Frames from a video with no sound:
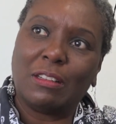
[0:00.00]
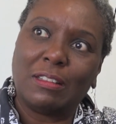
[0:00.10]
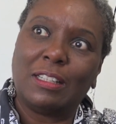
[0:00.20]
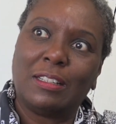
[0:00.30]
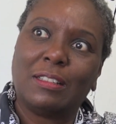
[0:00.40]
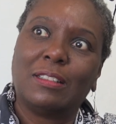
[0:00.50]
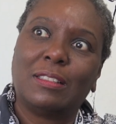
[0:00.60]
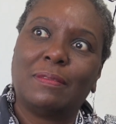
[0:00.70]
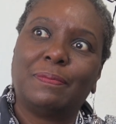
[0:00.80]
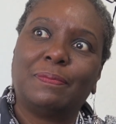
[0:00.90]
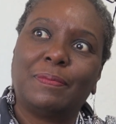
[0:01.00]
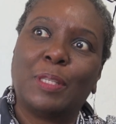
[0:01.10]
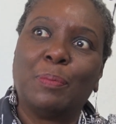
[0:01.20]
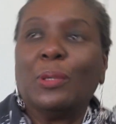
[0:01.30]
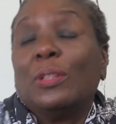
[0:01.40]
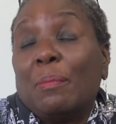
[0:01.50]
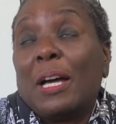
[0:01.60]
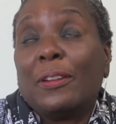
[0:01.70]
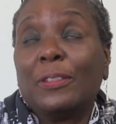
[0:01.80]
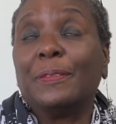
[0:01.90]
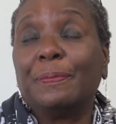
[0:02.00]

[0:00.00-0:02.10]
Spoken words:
on here, to build the model.